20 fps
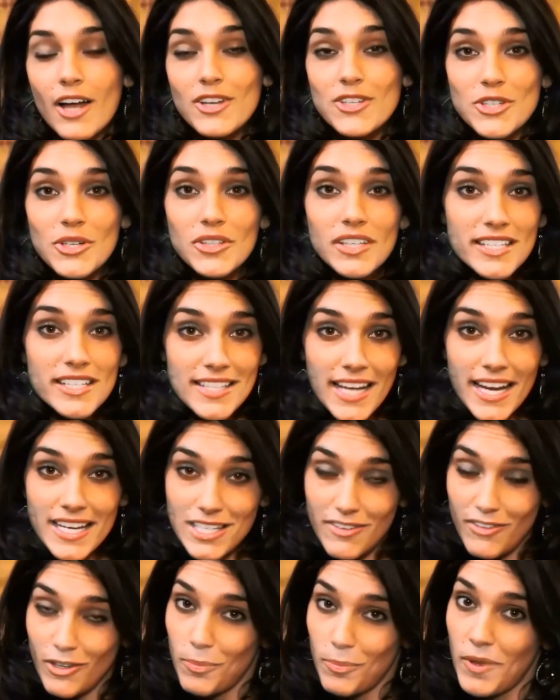A truly
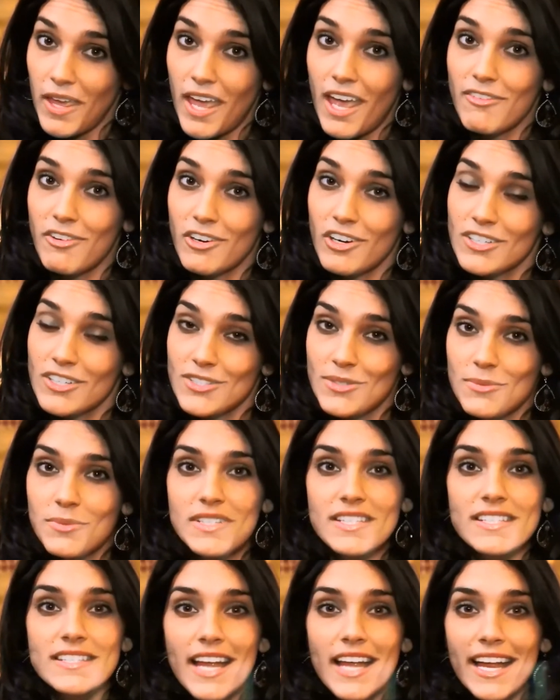scientific behaviorist
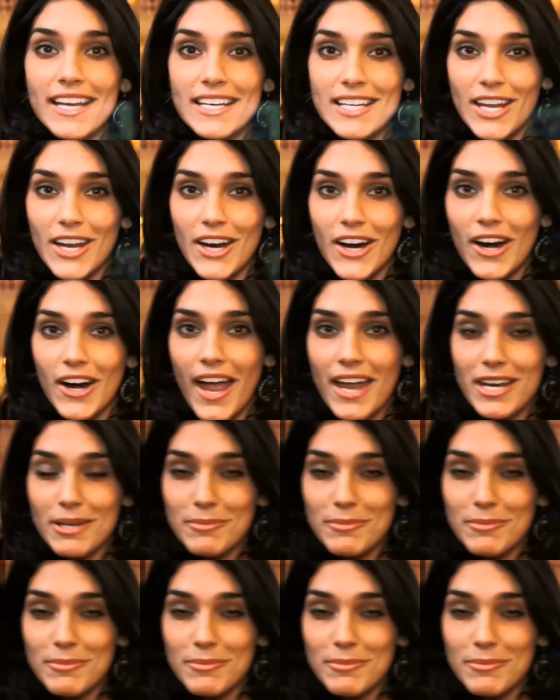would stand here